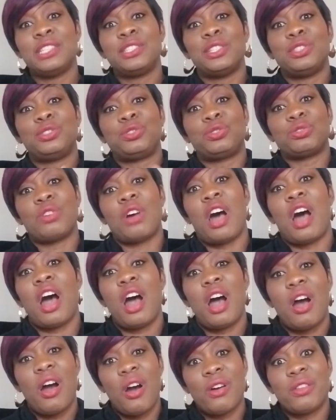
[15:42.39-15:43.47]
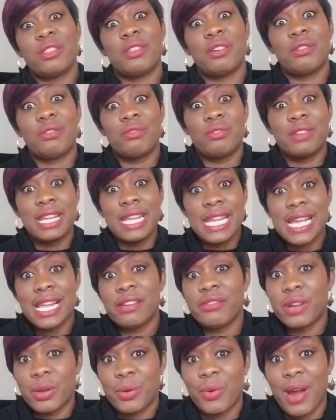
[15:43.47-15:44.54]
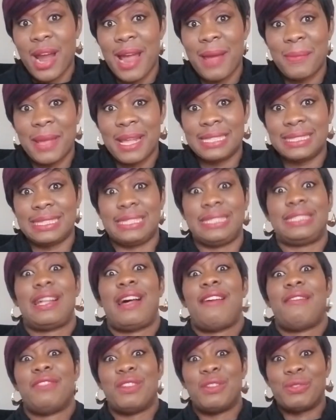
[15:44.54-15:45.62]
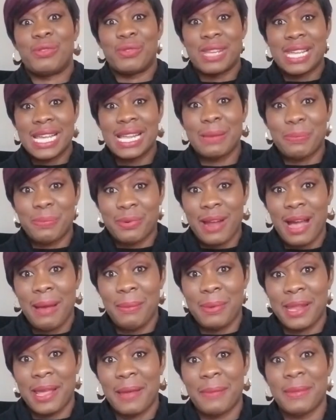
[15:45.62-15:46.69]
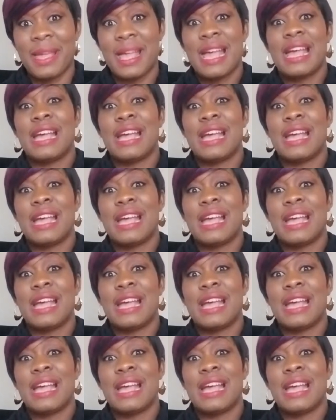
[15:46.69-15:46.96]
to draw out the real requirements to solve the real problem